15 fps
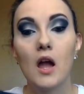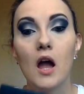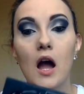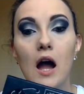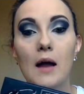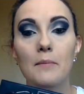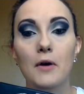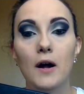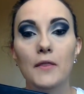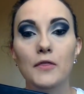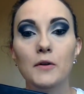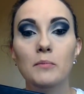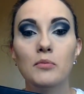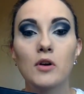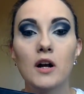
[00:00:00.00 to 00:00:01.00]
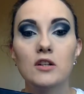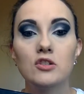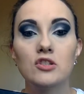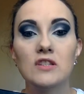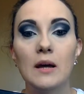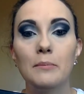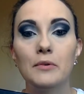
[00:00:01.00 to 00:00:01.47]
I bought the brush
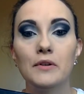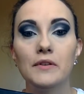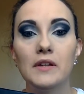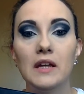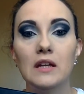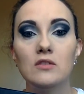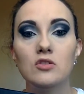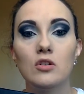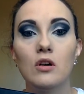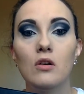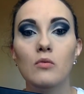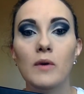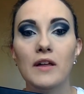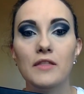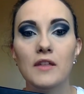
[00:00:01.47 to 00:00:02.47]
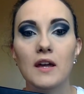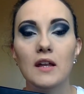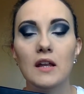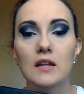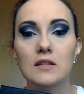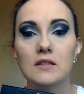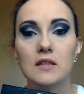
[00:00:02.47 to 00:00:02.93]
separately to go with it.
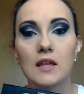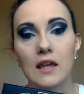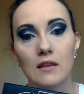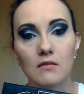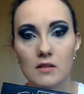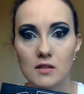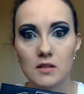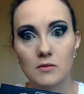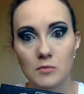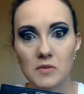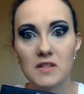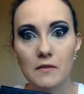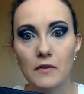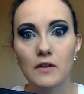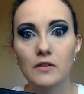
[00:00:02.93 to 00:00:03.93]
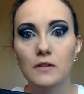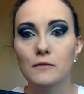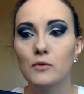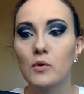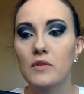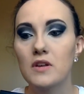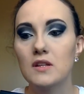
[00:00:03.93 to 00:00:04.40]
It's specifically
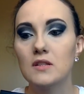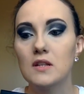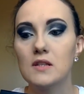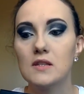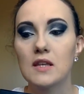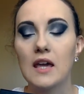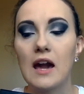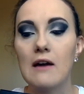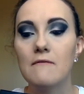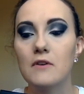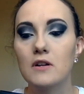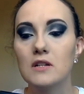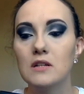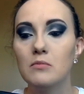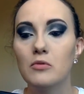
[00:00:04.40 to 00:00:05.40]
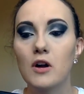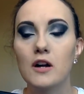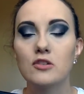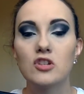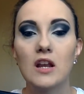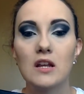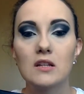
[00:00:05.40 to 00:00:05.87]
for this. It's the Kat Von D
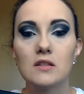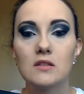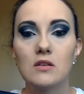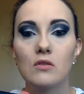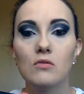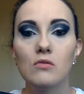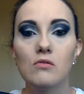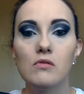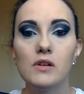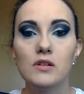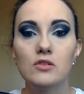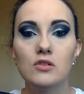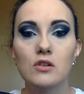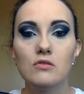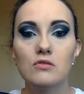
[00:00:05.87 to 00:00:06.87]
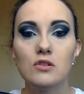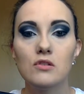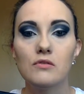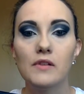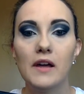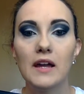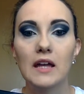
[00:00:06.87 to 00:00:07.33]
brush, and it's so cool. It shows you,
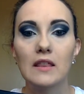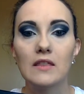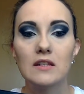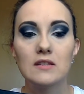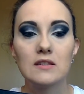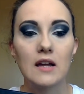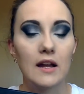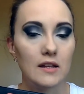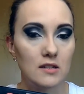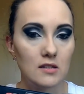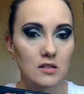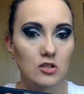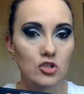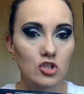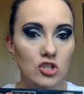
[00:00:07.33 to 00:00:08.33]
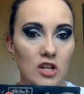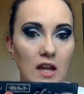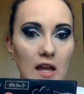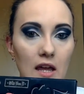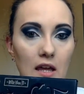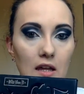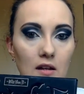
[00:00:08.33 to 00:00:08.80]
like, this side is to
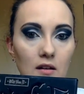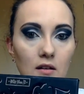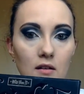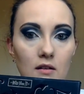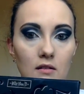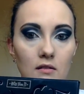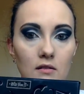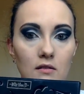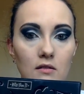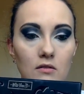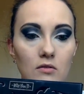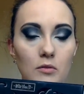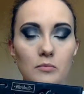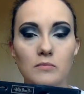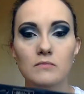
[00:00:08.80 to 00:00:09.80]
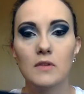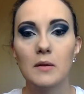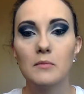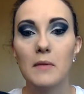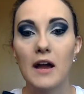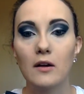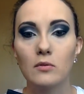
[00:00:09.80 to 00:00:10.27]
shade. Oh,
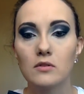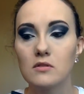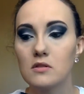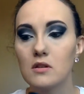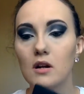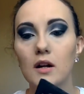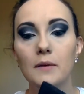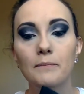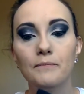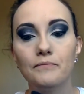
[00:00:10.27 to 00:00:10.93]
I'm backwards, sorry.